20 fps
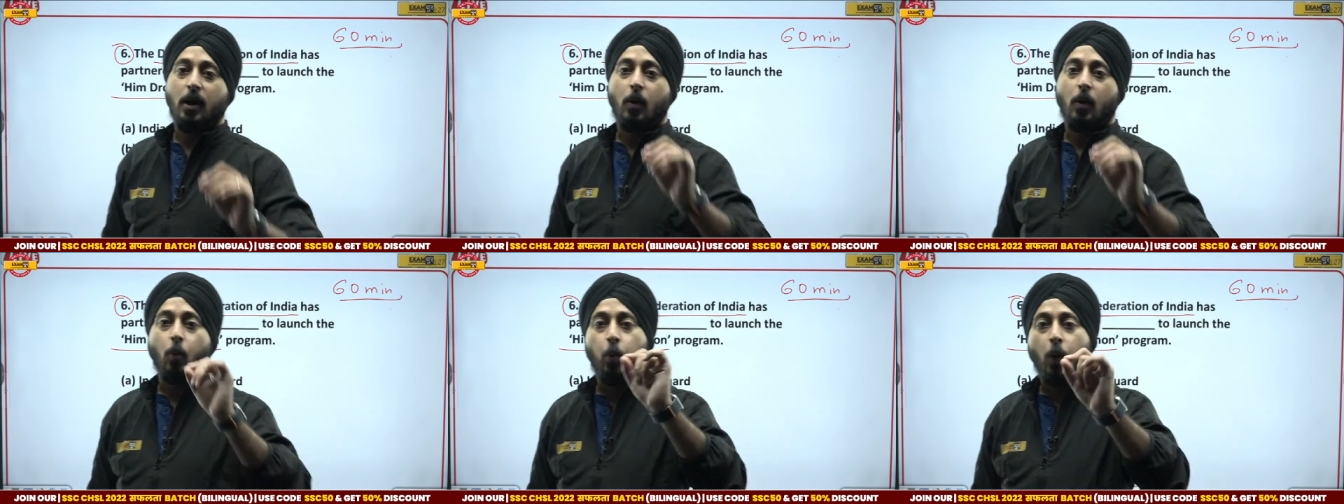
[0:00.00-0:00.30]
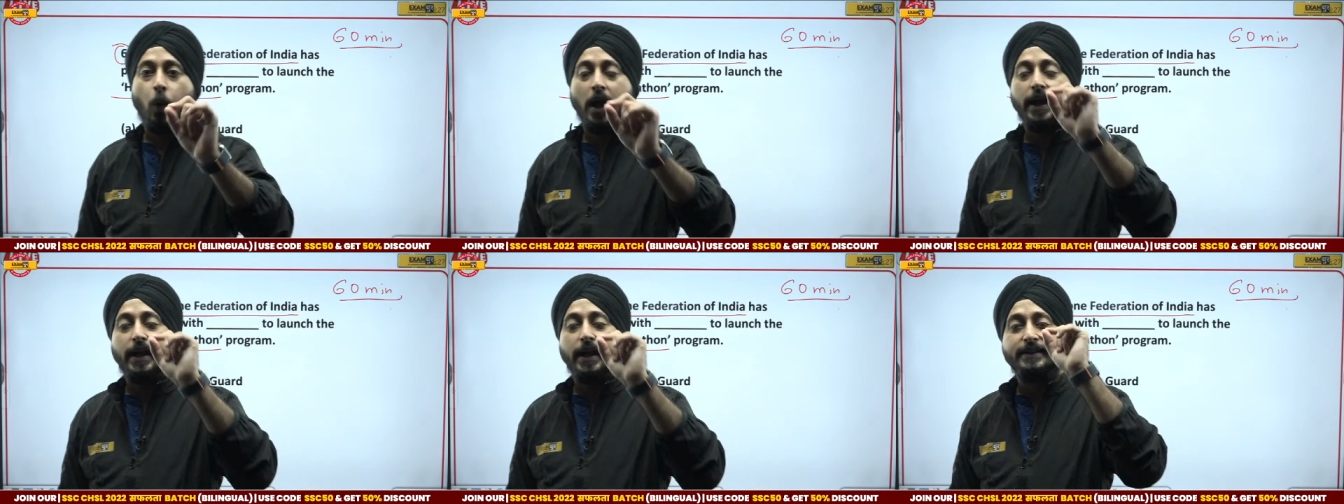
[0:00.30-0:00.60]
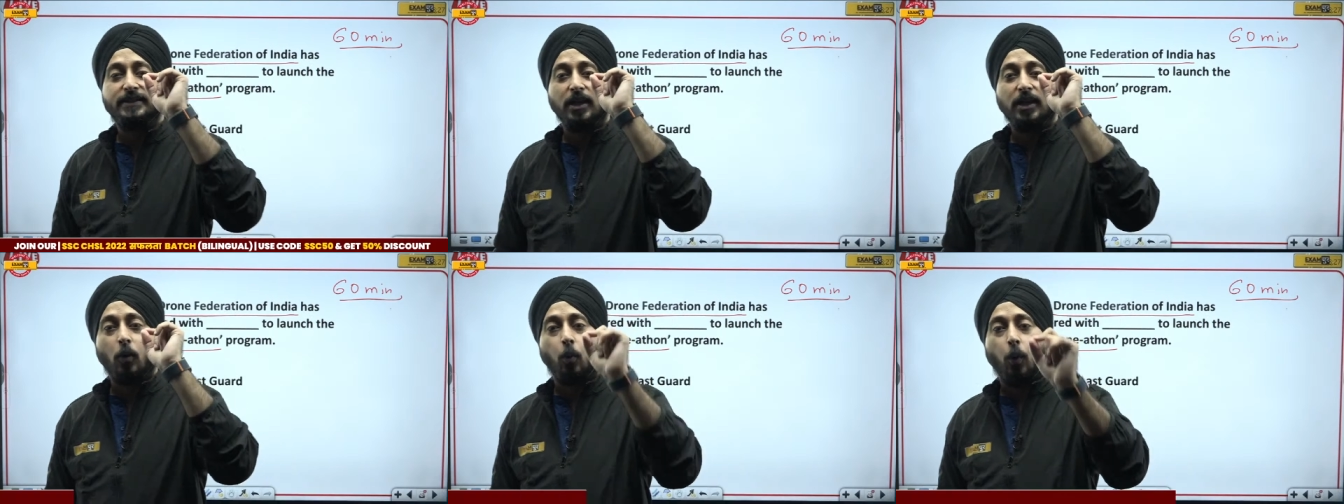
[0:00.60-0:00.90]
What,
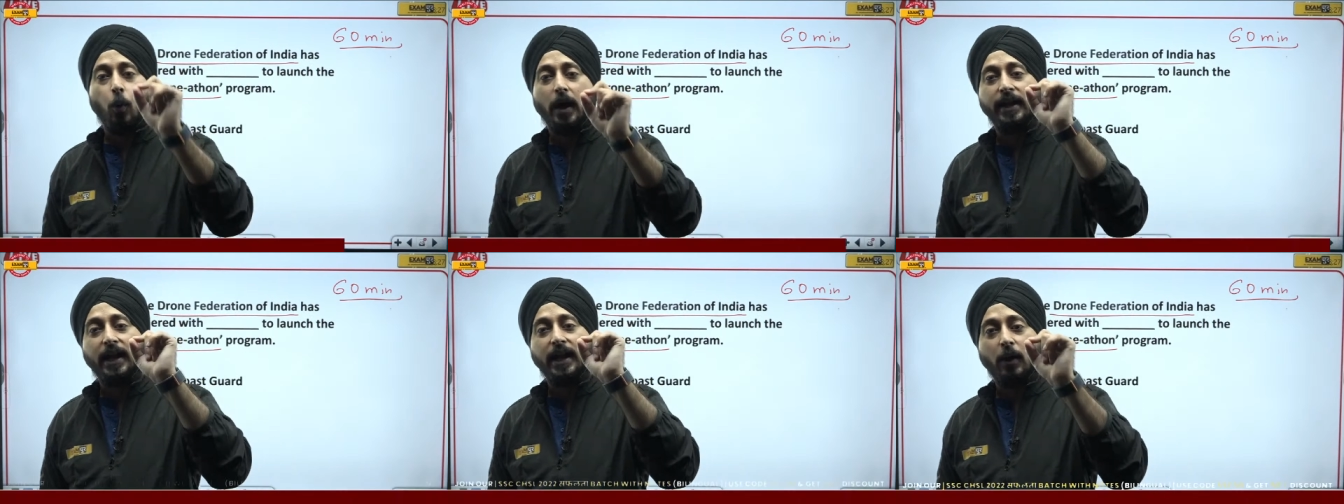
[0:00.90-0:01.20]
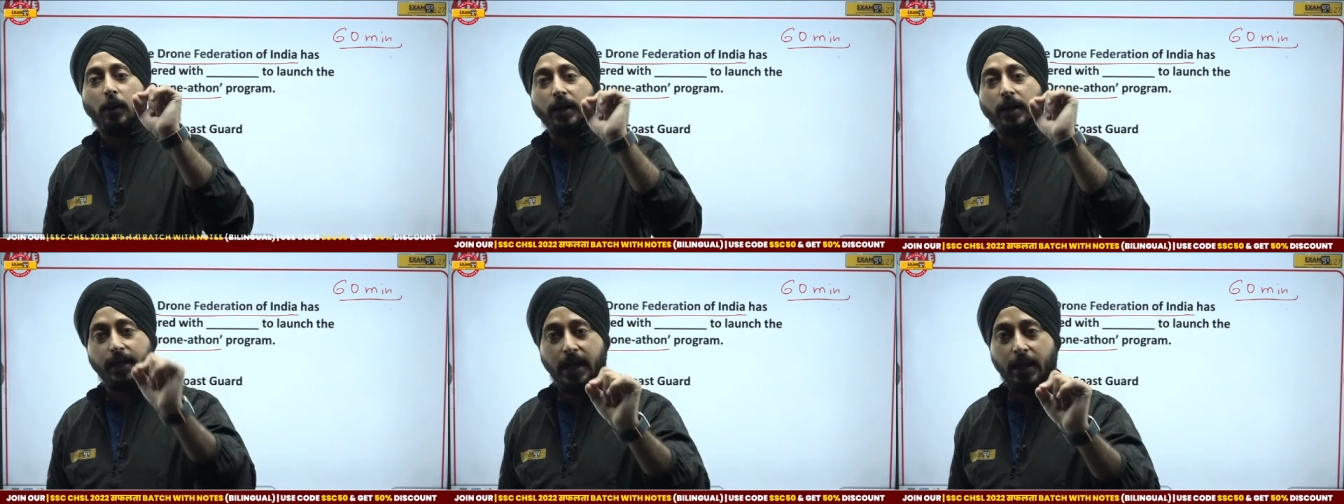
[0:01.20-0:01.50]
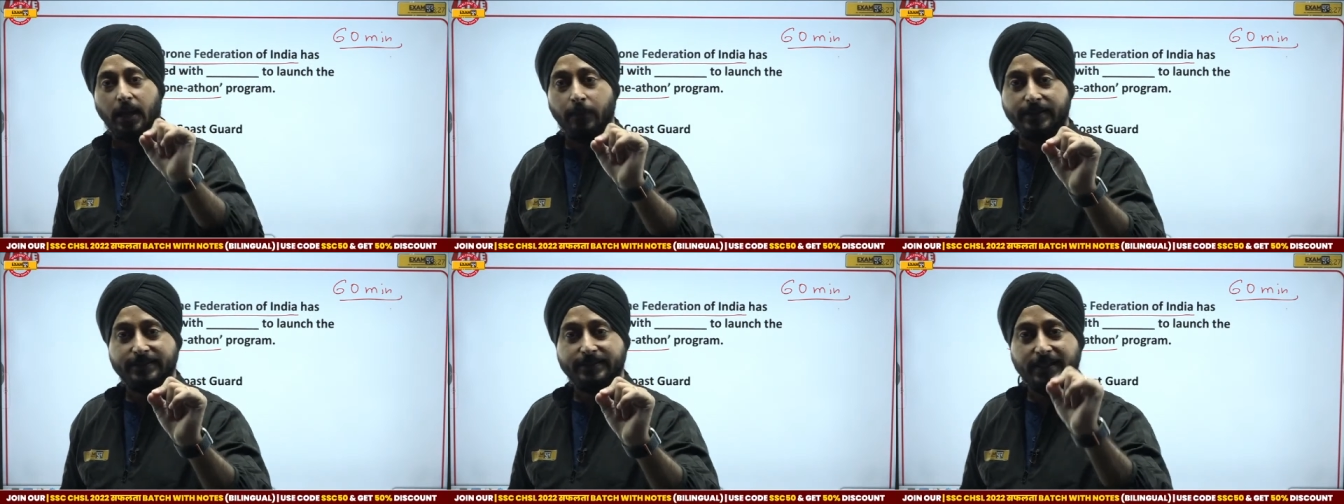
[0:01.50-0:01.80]
it's a one hour
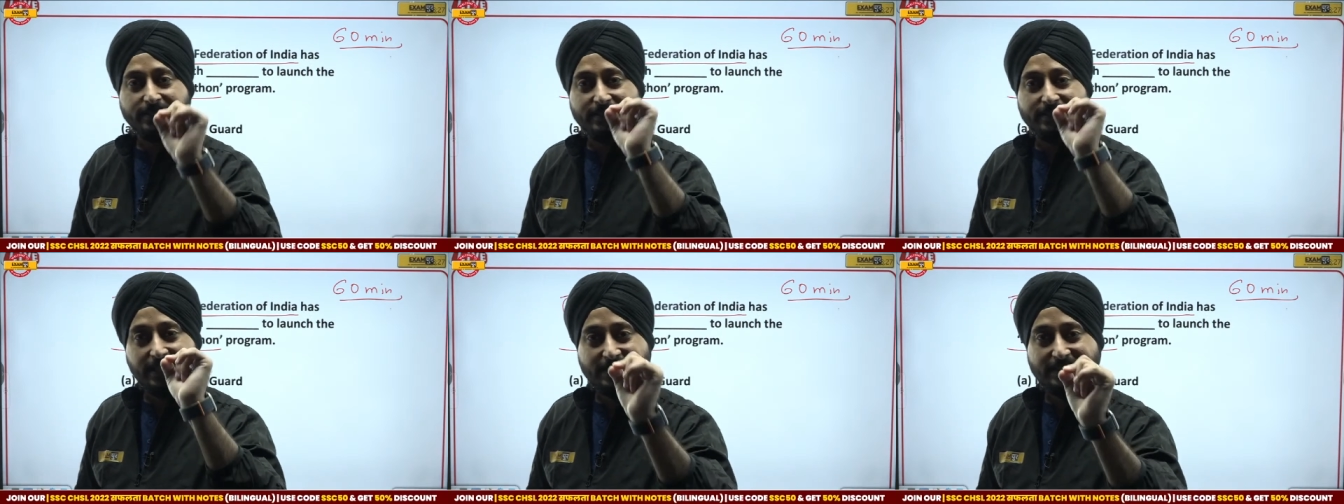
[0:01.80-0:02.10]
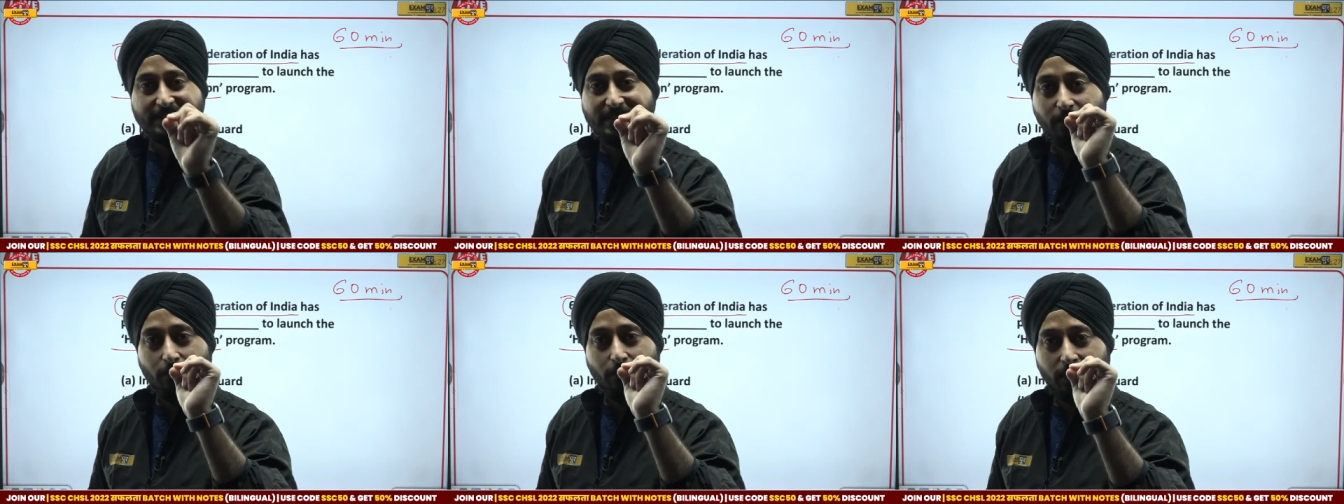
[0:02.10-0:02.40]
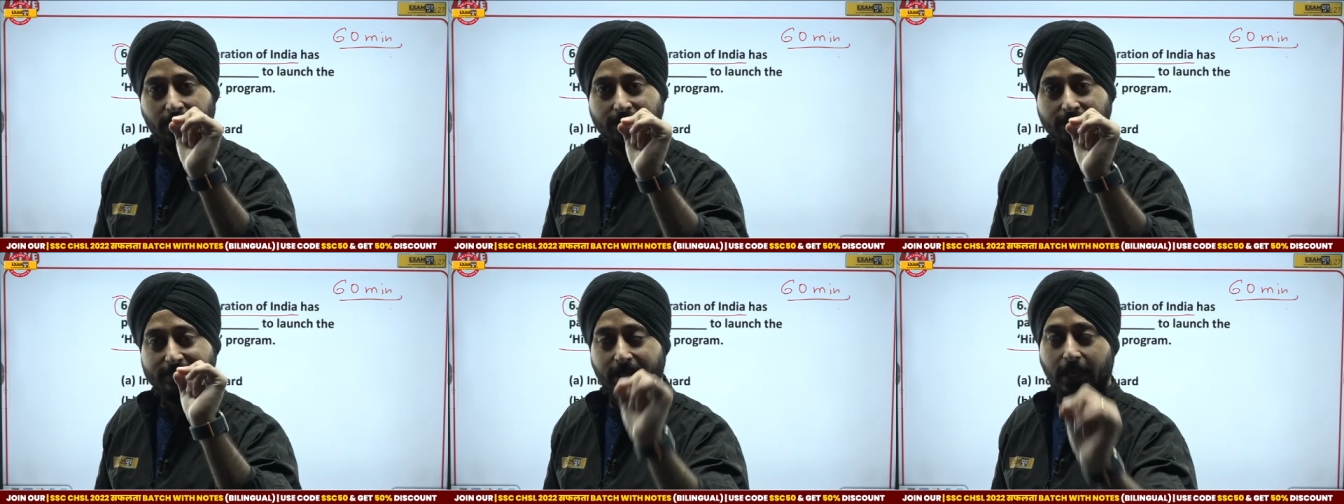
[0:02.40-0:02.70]
game. It's a 60
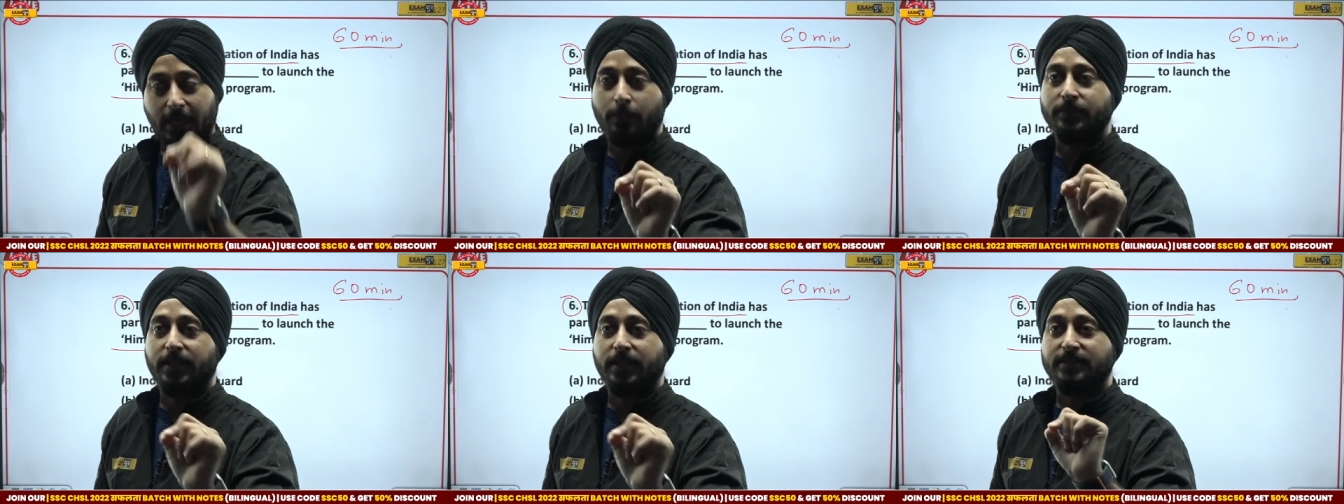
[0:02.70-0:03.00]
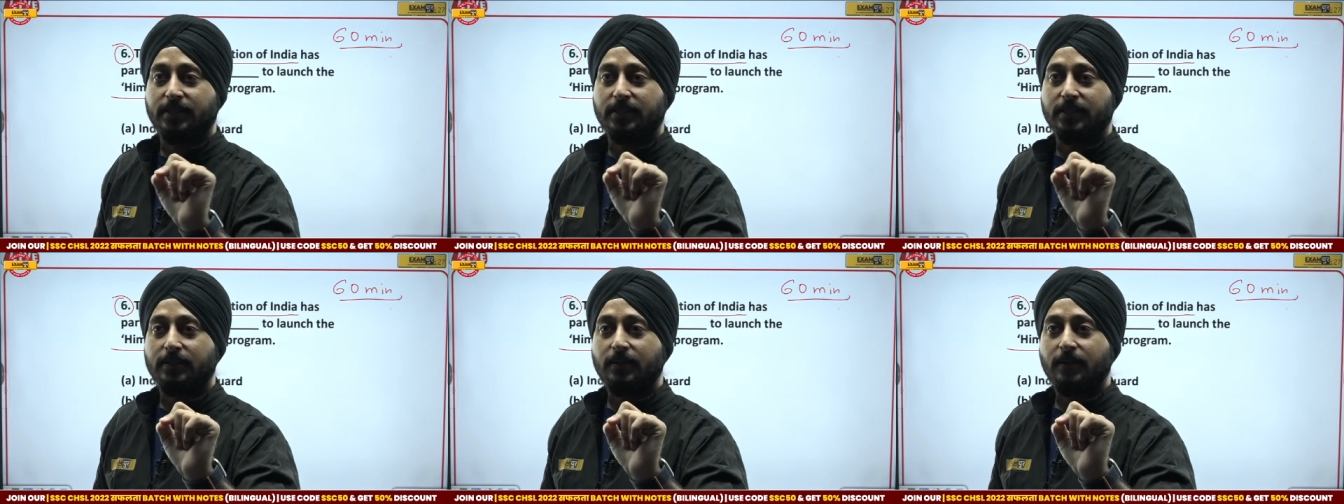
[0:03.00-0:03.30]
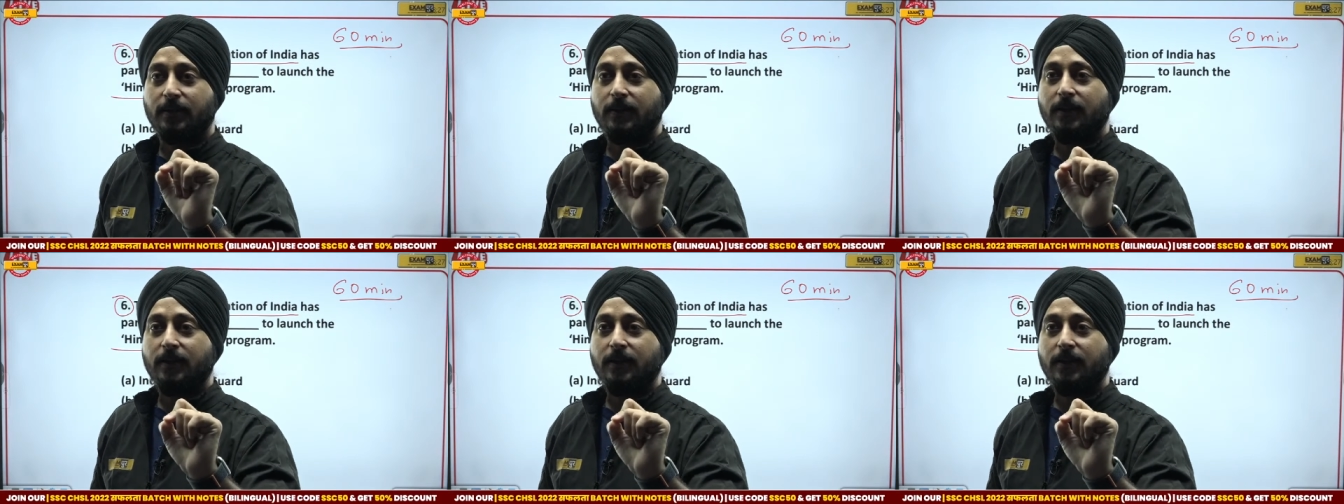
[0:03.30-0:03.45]
minutes game. That's it.